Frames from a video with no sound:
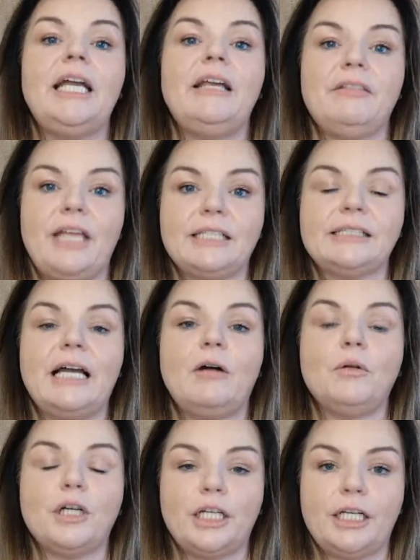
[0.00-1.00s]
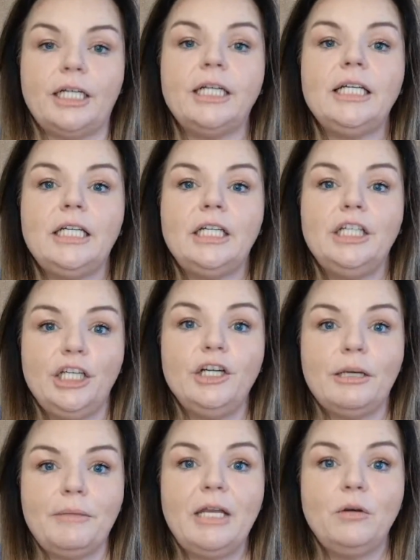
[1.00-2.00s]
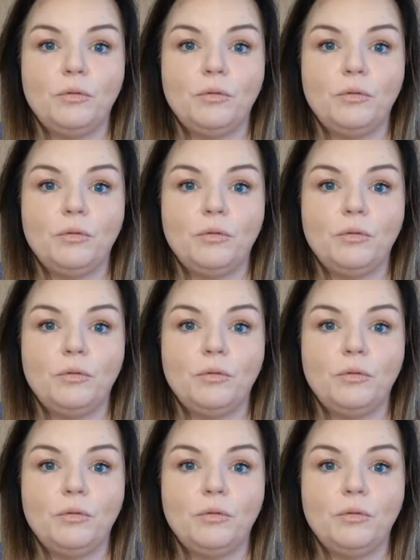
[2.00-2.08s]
and that's how we're going to, you know what I mean?